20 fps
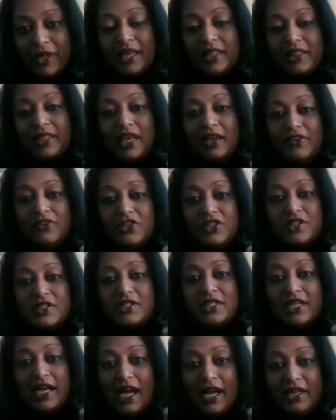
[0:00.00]
They've
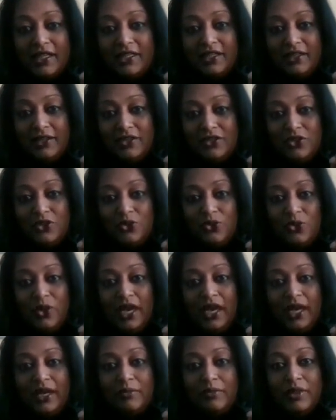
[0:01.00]
just guided you and